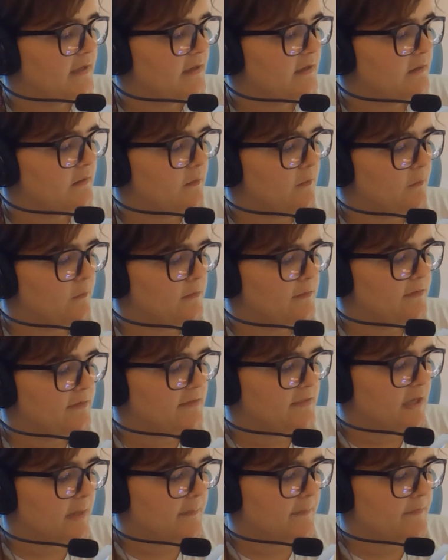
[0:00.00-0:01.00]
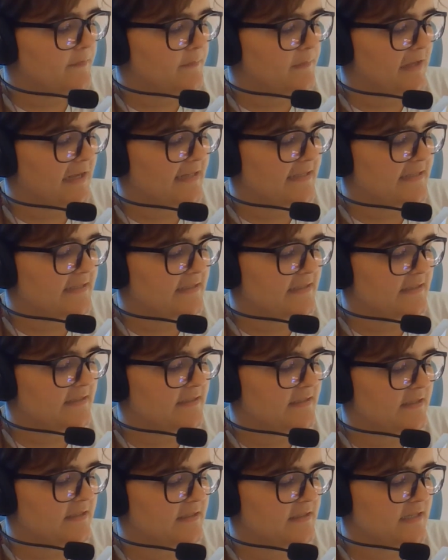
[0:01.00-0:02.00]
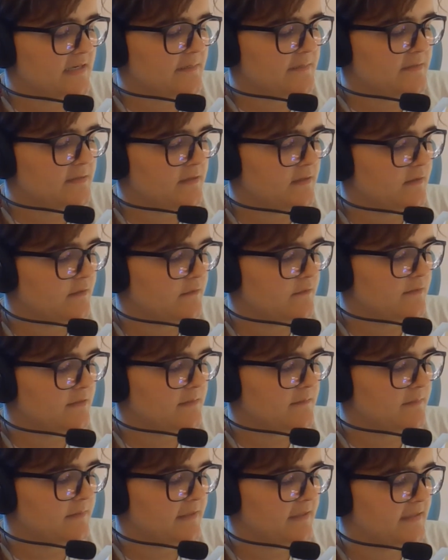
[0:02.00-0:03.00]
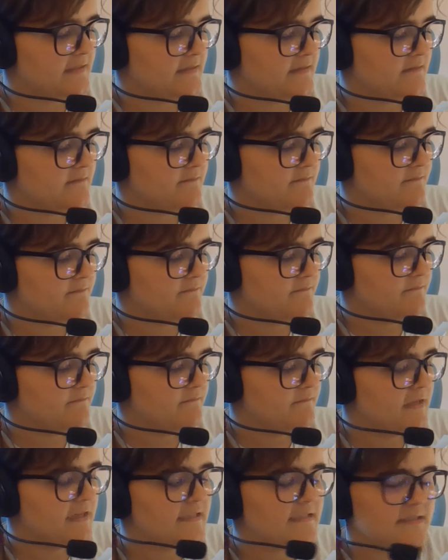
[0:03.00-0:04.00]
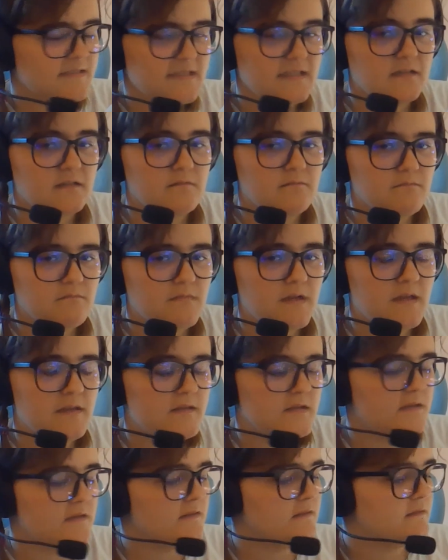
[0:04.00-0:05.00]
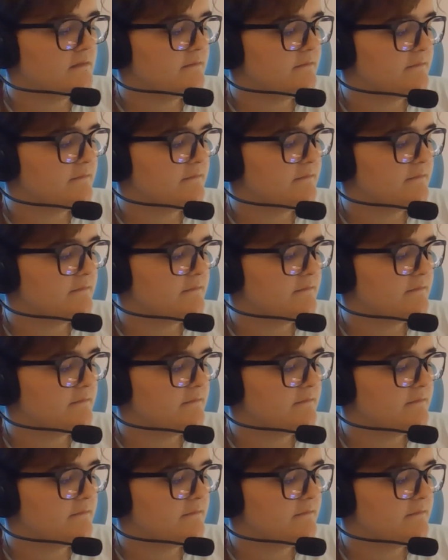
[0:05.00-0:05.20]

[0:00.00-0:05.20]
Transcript: cut a hole in the top of the plastic and duct taped the hose in place. Nice seal, I think.